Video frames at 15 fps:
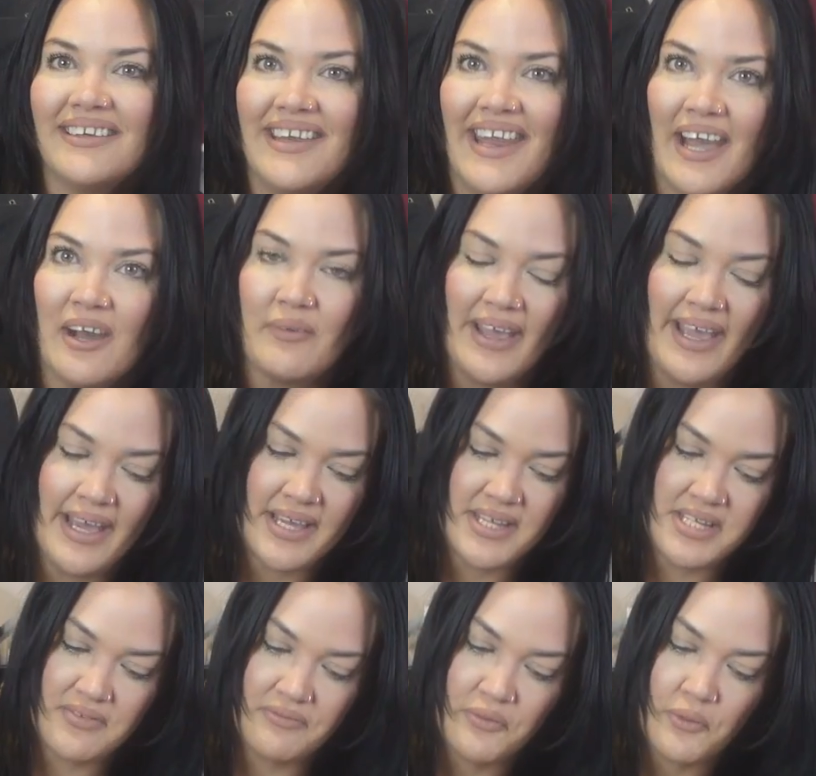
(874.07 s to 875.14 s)
Now,
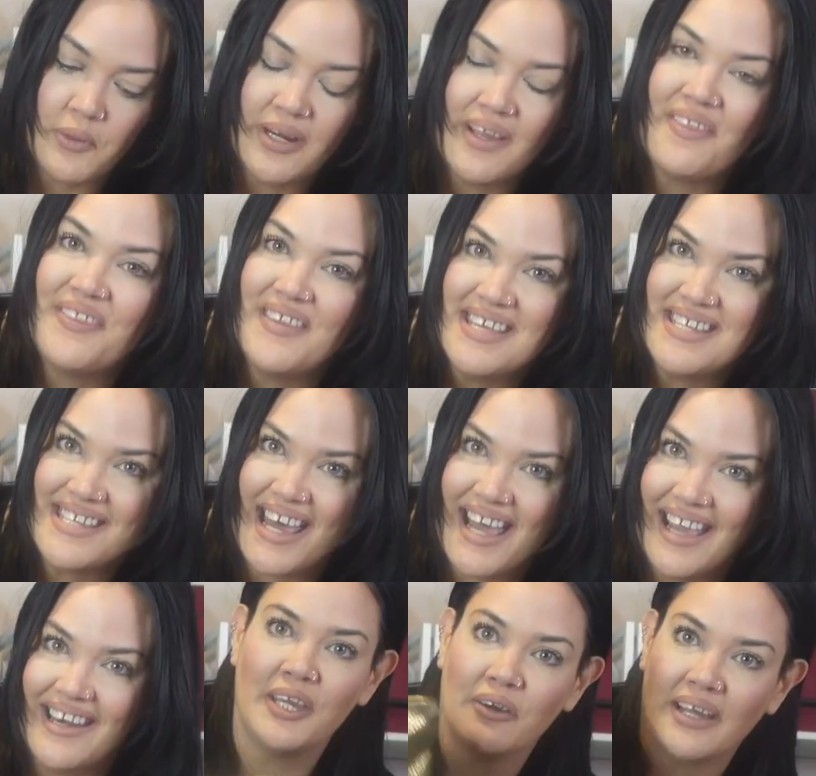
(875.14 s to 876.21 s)
as for this
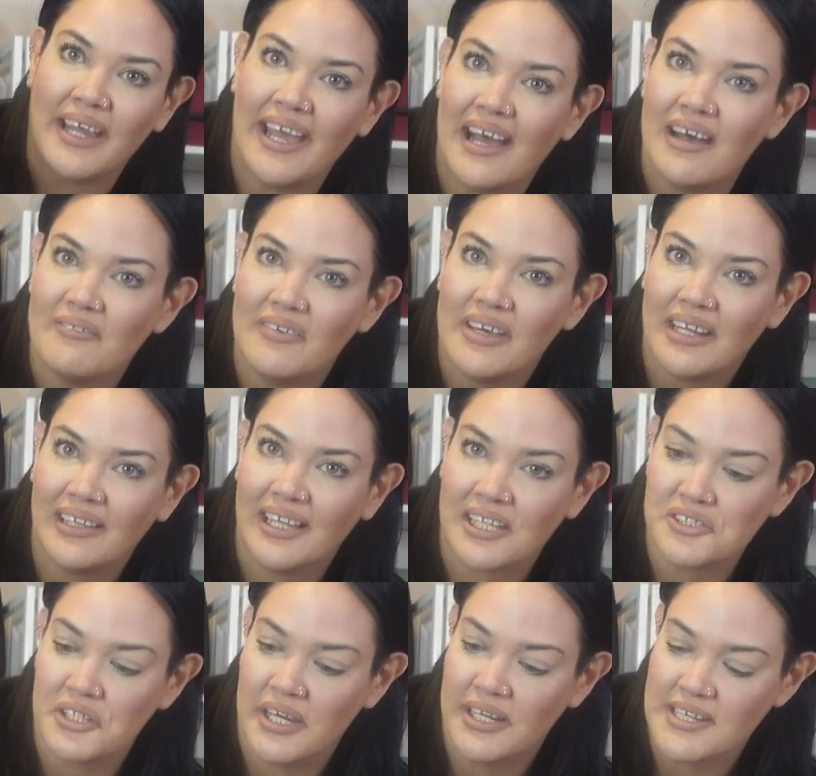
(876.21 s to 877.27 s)
side, here I have an
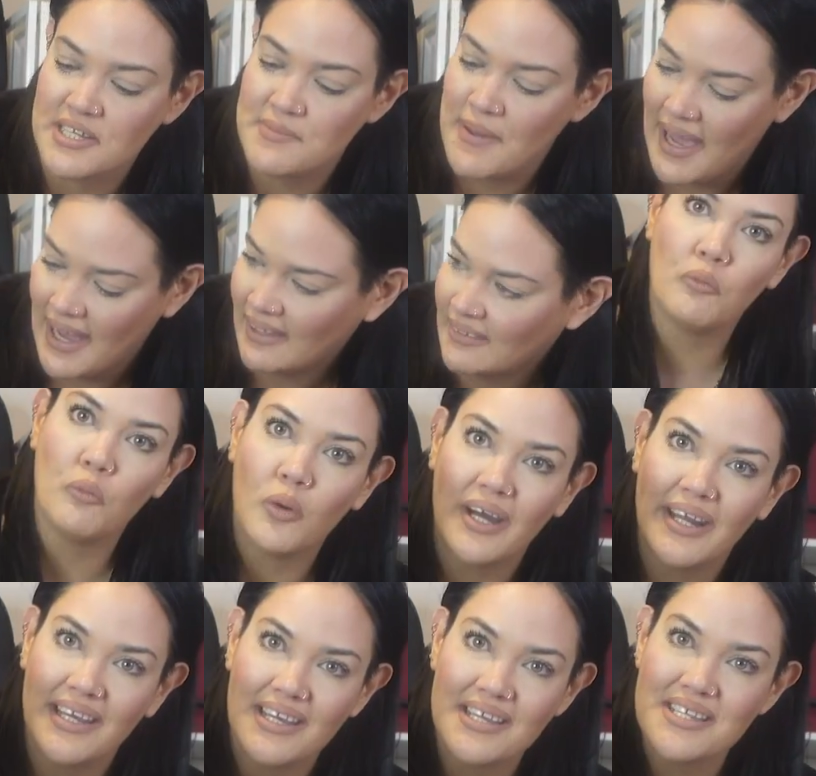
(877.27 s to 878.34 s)
electronics bag,
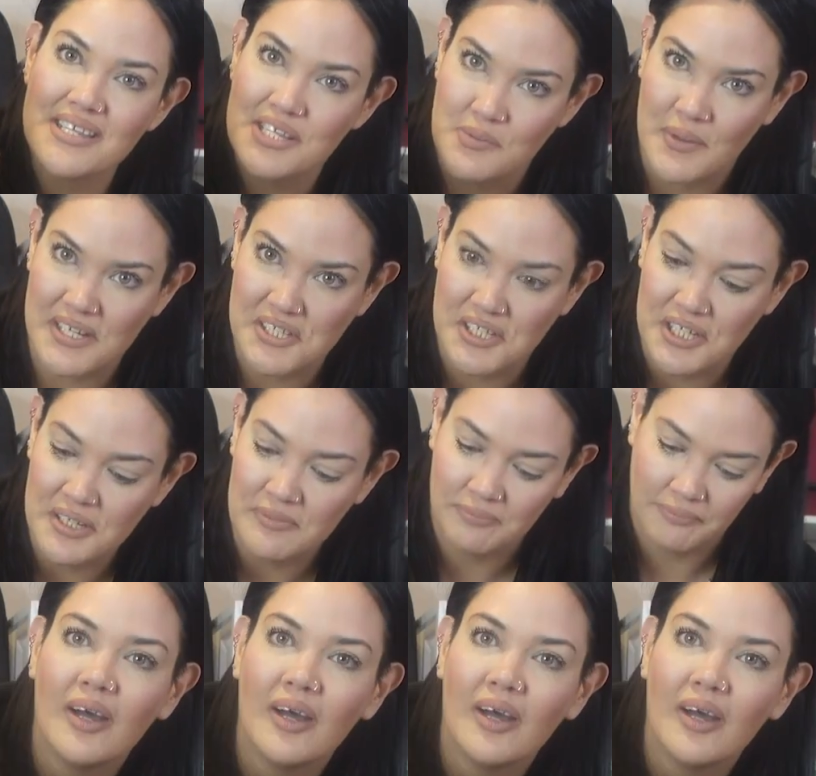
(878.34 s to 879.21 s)
one sweatshirt,